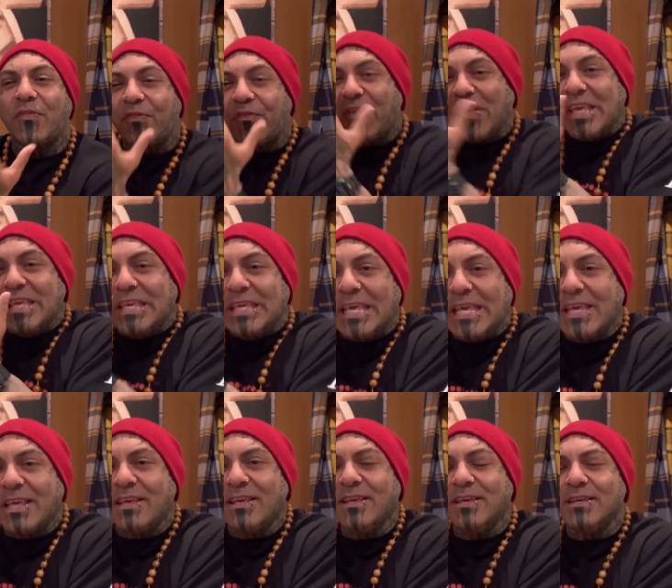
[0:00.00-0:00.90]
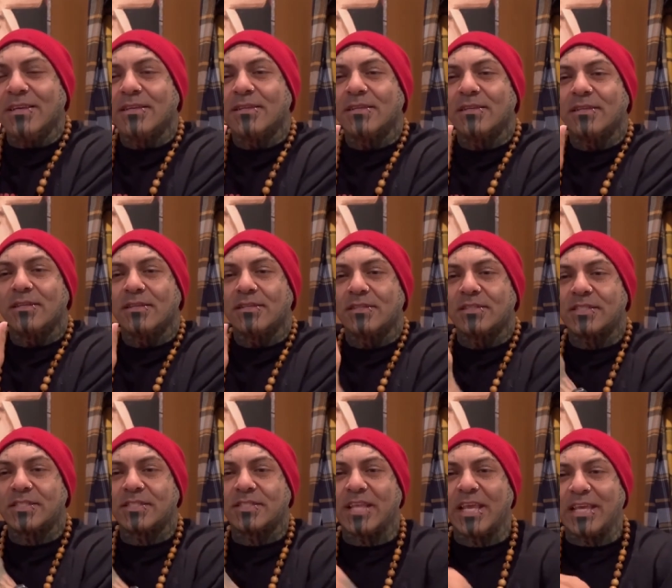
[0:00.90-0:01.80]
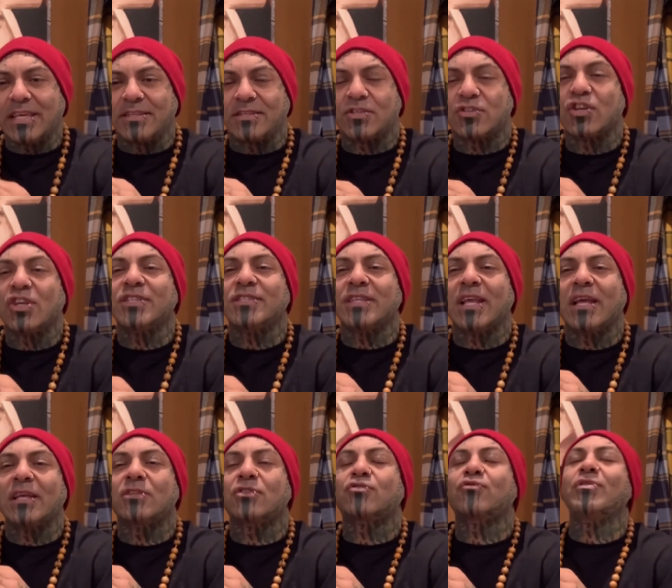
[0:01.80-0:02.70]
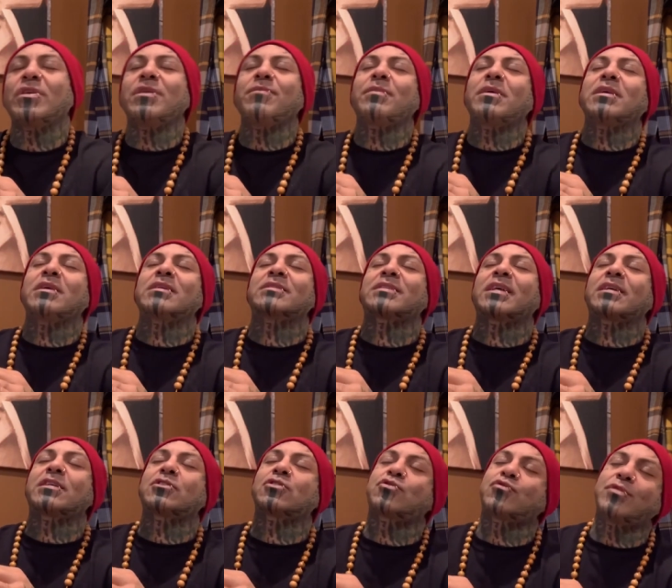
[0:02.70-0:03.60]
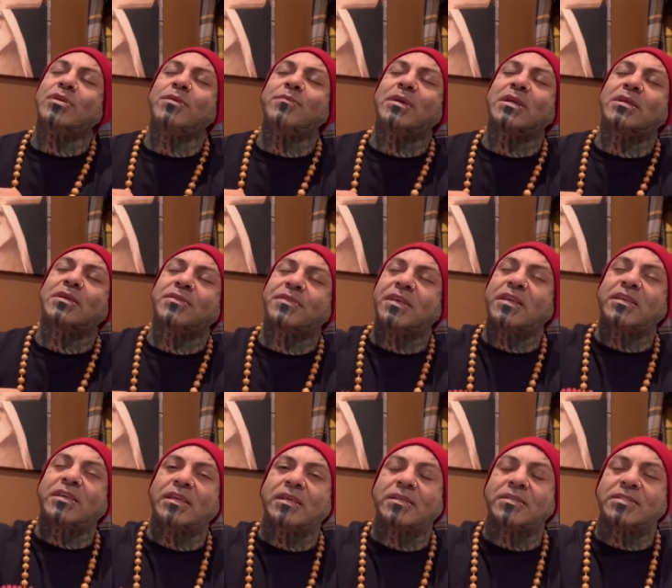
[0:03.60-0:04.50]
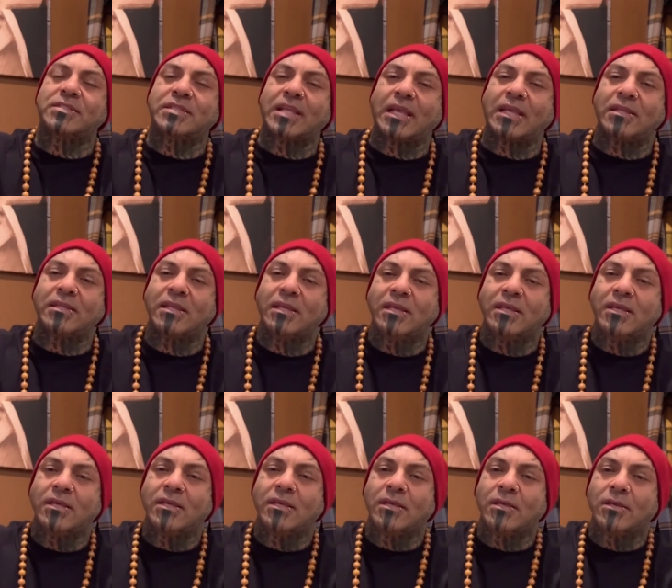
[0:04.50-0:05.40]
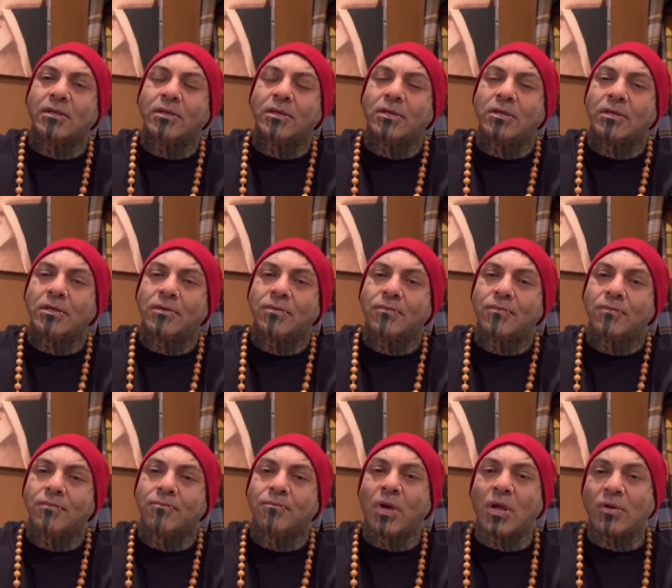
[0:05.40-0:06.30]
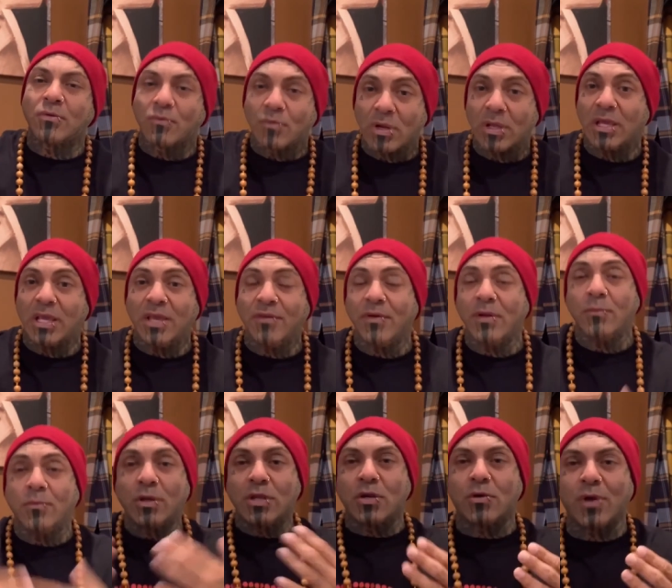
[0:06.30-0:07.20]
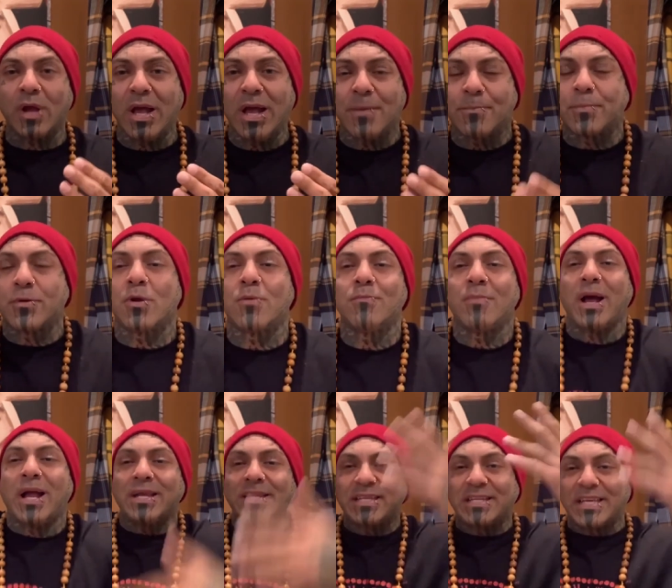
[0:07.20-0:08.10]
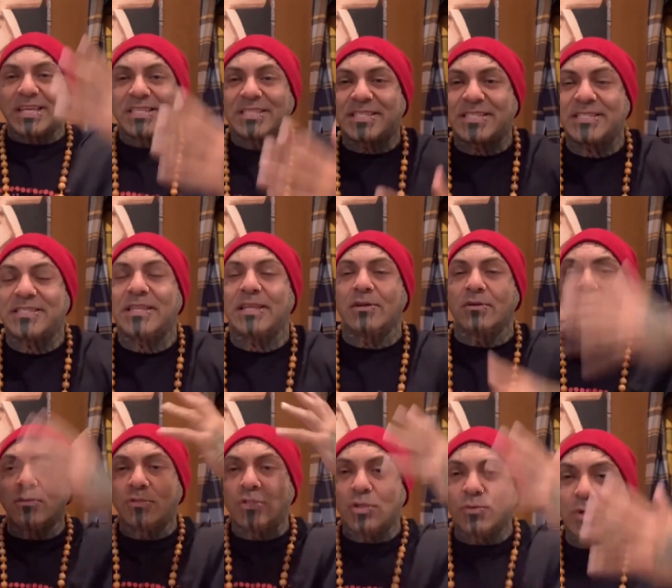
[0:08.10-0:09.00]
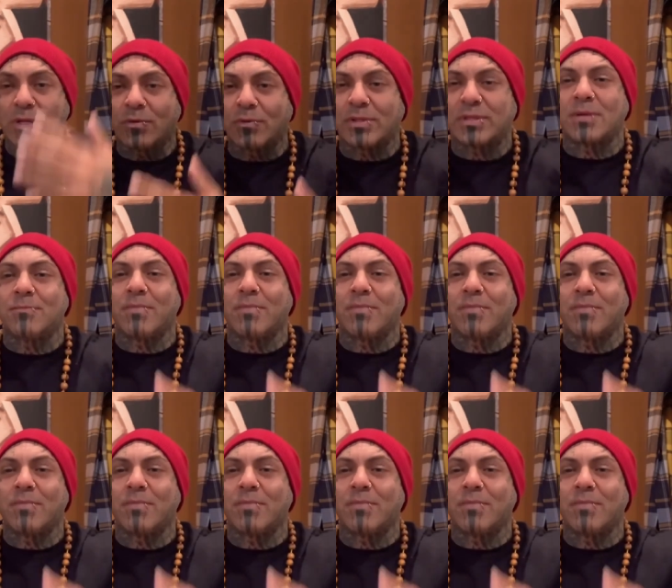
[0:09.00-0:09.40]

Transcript: thinking state. Just like dreaming is like a dreaming, thinking state. But even when you're up, your mind is still doing what the